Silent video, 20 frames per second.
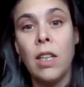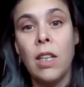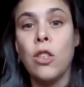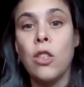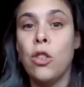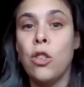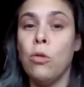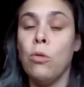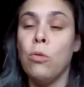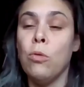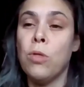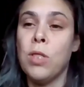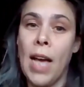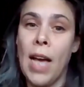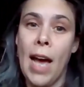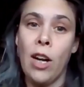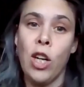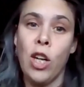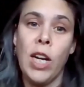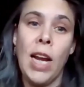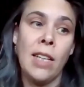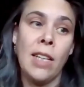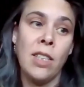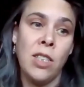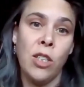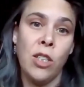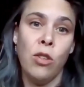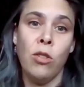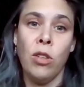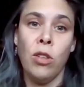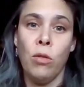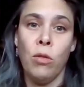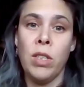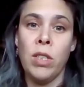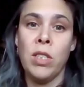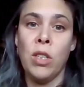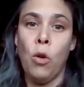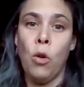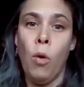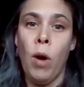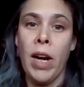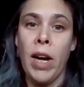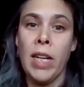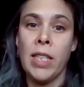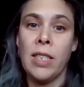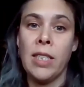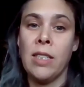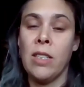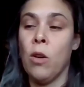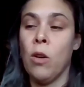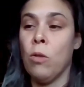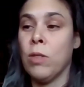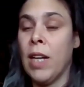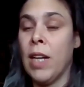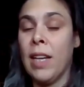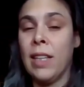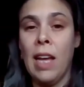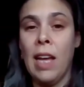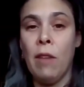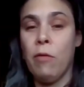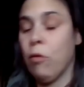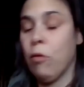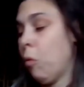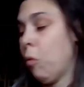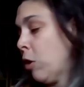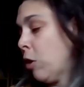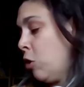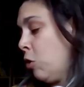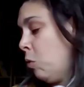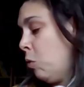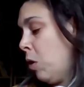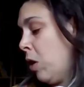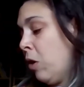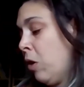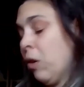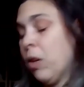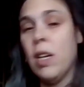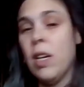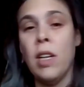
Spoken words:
to Saturn at 0 degrees Aquarius. So take that for what you will.